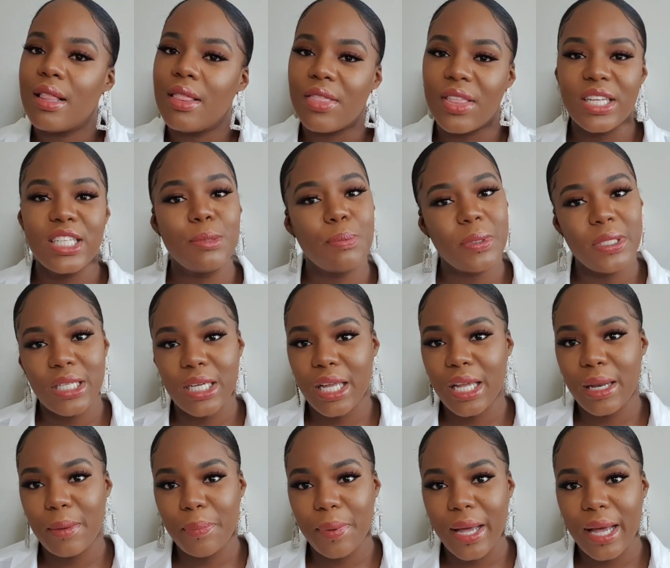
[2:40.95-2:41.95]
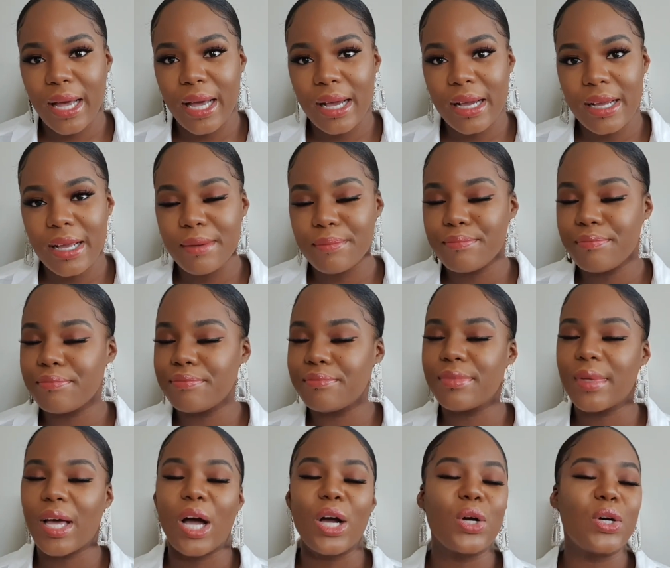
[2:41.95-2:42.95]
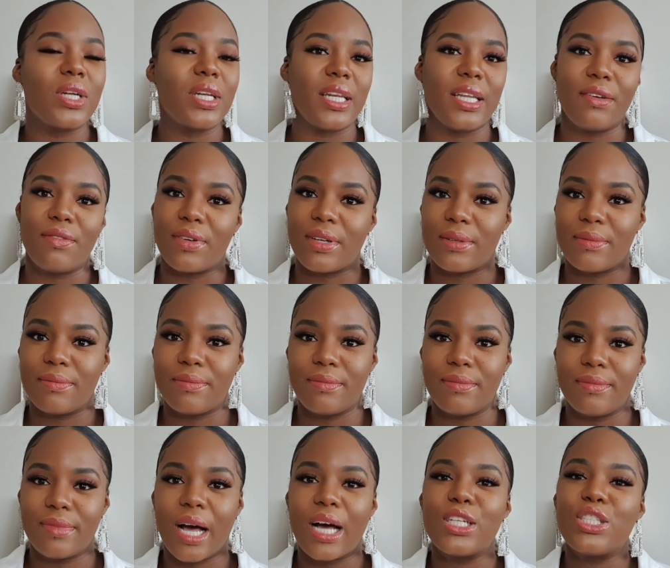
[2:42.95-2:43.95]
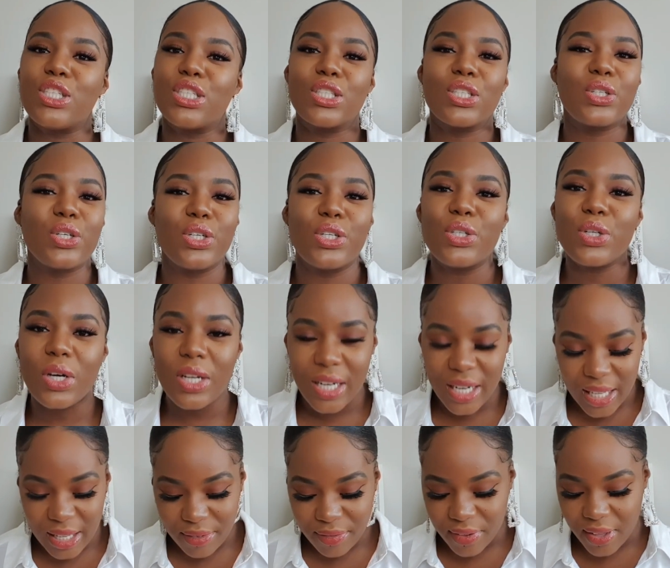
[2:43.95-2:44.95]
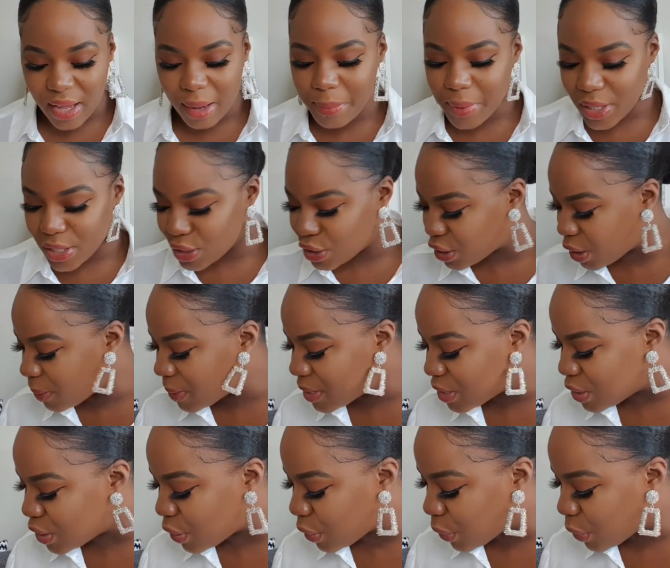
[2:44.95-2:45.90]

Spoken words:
This particular bag, I couldn't leave it. I just could not leave it. I'm gonna show it to